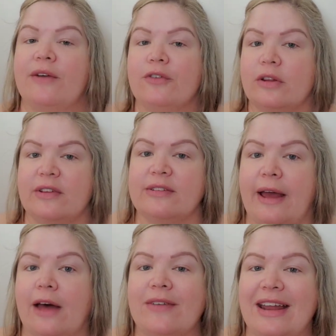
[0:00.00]
several of us
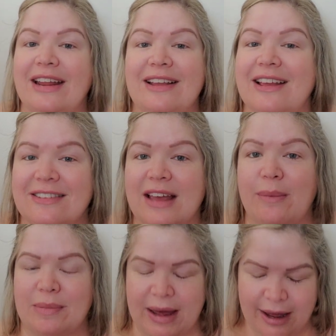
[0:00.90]
have, and it is
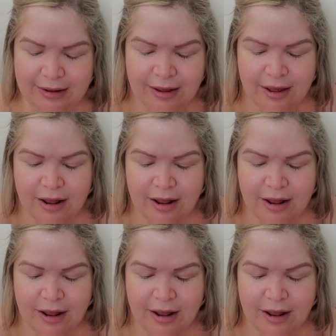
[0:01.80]
coming back.